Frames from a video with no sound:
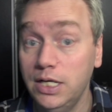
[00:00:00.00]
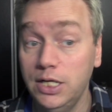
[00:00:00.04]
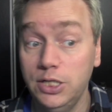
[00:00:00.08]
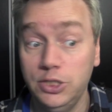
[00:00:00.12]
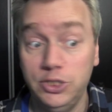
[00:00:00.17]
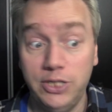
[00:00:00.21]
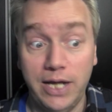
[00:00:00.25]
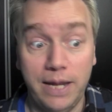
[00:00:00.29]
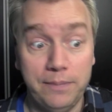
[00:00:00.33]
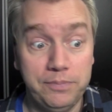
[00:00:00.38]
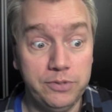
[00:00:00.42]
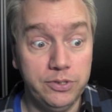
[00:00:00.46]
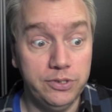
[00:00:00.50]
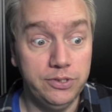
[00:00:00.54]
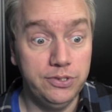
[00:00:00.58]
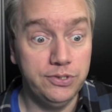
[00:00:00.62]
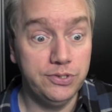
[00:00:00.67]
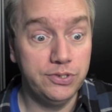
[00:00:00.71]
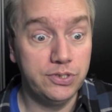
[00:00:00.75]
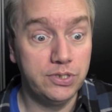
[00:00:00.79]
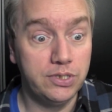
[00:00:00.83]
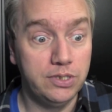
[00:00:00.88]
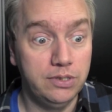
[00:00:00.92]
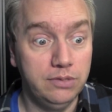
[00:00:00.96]

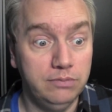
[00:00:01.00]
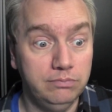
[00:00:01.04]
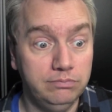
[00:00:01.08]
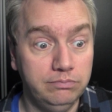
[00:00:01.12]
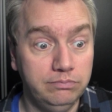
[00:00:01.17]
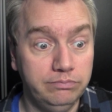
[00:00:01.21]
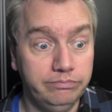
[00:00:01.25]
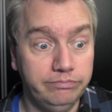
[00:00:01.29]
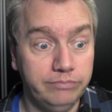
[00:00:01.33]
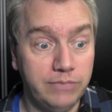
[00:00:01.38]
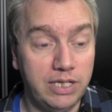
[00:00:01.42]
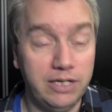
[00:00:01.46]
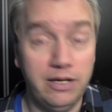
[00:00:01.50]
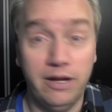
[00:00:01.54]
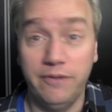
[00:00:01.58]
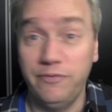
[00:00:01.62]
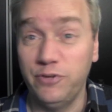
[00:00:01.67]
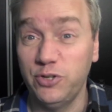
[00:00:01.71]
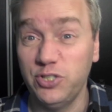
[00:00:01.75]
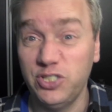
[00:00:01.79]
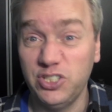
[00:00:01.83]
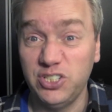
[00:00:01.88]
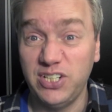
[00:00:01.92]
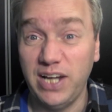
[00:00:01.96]
chapters, the
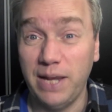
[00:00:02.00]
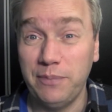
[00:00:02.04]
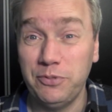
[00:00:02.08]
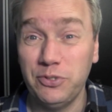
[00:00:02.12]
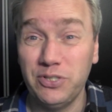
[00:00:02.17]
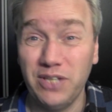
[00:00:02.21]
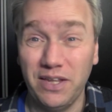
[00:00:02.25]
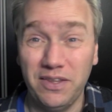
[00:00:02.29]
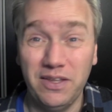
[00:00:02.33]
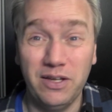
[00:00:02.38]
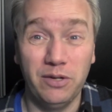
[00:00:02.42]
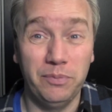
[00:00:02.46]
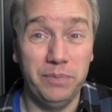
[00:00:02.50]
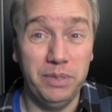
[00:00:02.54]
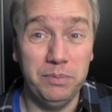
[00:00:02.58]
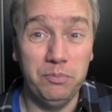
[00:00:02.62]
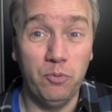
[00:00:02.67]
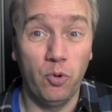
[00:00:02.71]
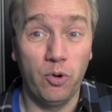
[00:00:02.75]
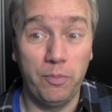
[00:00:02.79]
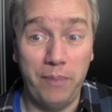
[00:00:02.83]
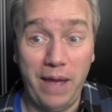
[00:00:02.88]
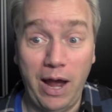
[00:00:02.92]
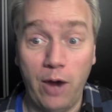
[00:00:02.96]
Divergent chapters, I think will be
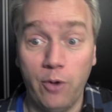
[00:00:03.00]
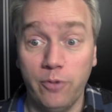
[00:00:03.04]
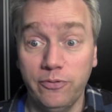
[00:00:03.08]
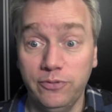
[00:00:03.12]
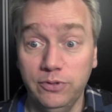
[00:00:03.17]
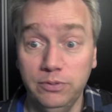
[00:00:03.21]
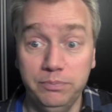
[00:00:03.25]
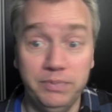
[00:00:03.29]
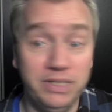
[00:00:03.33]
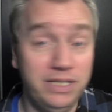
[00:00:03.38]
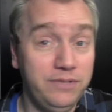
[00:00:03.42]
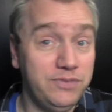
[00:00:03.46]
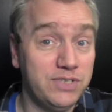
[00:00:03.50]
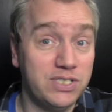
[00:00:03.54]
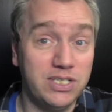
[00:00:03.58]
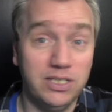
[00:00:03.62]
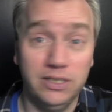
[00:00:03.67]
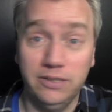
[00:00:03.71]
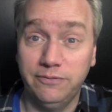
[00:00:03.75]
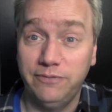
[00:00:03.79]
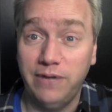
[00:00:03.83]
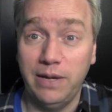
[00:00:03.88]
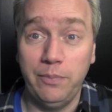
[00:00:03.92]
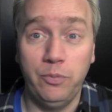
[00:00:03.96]
more powerful, but even
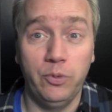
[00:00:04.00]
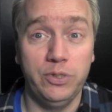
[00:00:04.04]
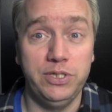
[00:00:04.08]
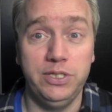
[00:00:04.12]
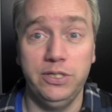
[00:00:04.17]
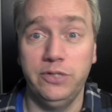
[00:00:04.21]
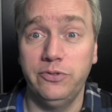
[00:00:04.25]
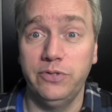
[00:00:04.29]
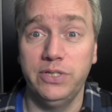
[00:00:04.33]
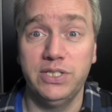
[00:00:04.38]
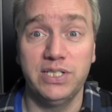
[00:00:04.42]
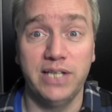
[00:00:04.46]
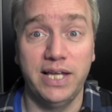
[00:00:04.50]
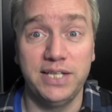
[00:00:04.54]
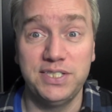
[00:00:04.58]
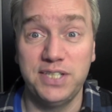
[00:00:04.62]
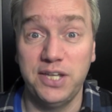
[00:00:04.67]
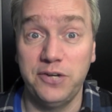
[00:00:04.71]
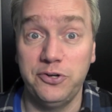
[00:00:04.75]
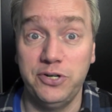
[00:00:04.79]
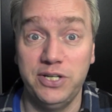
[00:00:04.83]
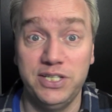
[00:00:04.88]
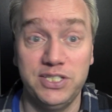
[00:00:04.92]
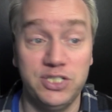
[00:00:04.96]
still, a 5-point decrease.
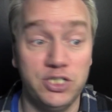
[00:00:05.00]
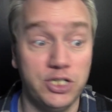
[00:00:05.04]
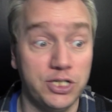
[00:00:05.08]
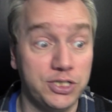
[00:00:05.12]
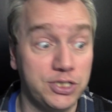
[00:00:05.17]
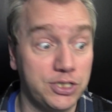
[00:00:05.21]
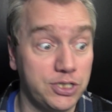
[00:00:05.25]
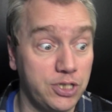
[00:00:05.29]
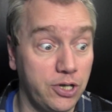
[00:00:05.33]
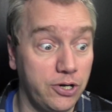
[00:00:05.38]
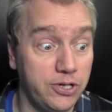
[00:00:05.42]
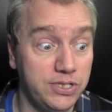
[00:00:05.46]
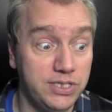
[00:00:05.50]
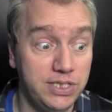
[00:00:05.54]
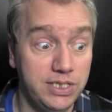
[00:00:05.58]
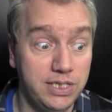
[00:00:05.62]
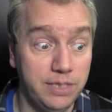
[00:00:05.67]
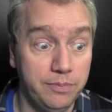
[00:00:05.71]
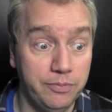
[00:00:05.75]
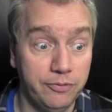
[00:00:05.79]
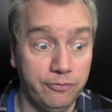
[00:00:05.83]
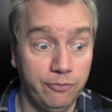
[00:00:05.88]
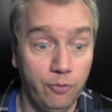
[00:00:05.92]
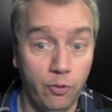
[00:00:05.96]
Lysander hits just as hard as he
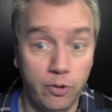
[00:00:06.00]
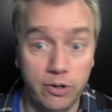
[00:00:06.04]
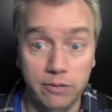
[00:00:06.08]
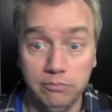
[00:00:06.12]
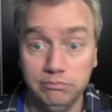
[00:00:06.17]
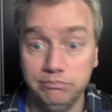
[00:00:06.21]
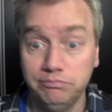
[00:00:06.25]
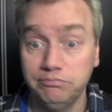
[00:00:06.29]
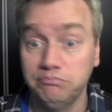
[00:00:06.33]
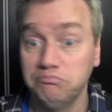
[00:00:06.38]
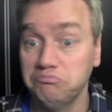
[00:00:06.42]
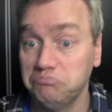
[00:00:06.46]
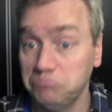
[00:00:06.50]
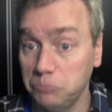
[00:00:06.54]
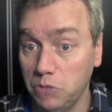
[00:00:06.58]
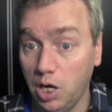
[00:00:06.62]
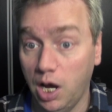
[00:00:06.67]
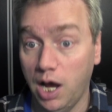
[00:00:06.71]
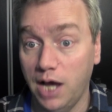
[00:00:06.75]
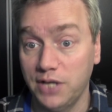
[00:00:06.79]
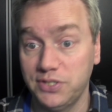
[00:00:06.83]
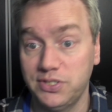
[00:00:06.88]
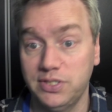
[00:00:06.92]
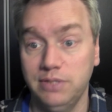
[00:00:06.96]
did before.
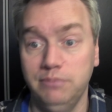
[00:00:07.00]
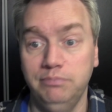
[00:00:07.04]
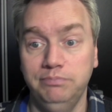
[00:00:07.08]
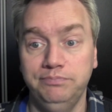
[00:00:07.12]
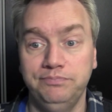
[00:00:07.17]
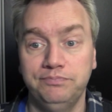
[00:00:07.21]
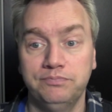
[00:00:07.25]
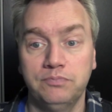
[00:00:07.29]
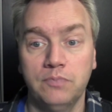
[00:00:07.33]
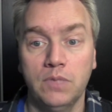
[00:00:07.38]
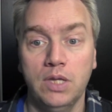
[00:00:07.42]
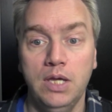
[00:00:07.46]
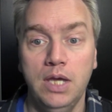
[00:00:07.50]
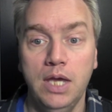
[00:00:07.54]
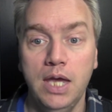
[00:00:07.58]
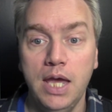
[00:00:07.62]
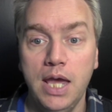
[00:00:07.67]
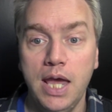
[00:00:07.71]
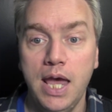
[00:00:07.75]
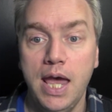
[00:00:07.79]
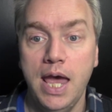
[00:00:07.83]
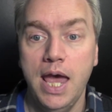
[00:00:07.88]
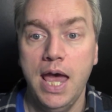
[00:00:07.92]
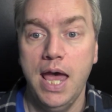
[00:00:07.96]
Awesome.
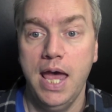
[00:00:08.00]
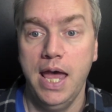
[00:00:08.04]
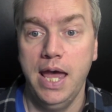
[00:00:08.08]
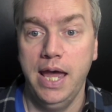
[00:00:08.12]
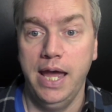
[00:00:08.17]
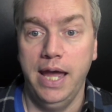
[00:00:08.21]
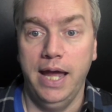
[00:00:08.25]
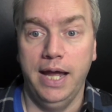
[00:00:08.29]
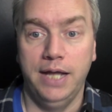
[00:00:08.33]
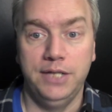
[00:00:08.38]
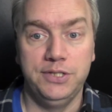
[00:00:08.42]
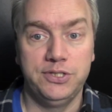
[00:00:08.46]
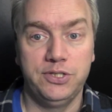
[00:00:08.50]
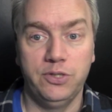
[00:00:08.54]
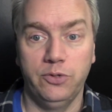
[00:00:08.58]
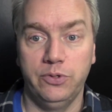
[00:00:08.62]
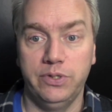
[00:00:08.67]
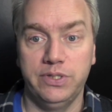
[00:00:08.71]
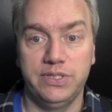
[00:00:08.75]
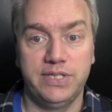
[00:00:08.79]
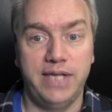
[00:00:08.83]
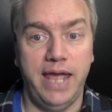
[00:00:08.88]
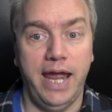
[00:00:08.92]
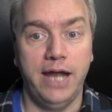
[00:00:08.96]
And so
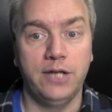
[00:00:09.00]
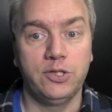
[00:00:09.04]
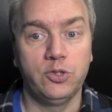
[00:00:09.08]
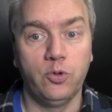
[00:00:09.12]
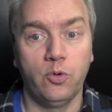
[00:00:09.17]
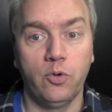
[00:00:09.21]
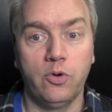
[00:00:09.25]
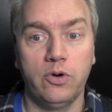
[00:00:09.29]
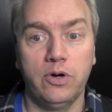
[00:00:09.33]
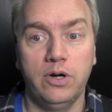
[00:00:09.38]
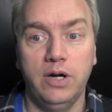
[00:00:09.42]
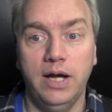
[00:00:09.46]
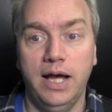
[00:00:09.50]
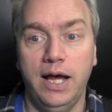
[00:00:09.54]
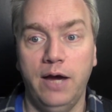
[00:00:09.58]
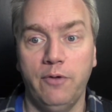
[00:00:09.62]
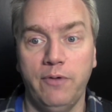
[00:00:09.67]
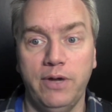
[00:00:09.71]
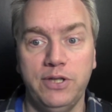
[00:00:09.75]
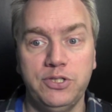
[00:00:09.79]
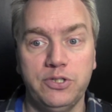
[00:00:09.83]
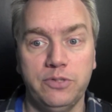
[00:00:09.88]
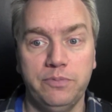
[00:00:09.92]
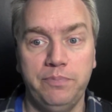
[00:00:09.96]
does Cantor.
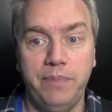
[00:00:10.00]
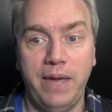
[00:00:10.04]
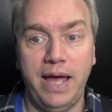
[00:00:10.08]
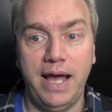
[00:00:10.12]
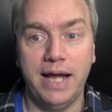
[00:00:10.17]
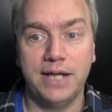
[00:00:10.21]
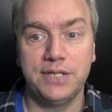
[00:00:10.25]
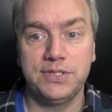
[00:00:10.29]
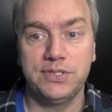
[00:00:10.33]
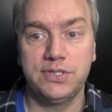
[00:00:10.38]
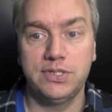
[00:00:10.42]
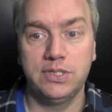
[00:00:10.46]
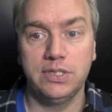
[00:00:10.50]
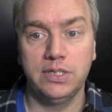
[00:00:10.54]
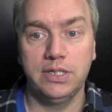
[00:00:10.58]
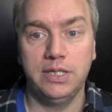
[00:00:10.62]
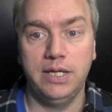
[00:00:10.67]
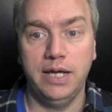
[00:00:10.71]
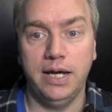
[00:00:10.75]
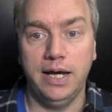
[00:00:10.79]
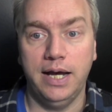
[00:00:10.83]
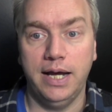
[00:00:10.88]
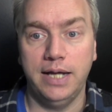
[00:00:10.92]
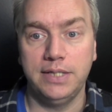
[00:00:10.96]
Razorbacks
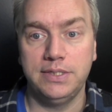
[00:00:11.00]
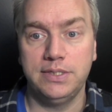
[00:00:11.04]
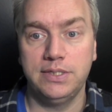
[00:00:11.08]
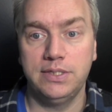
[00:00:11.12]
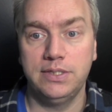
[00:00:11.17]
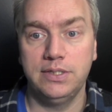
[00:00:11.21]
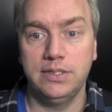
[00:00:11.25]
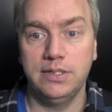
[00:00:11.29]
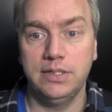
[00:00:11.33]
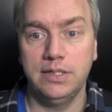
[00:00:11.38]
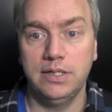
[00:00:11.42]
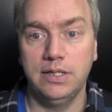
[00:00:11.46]
got,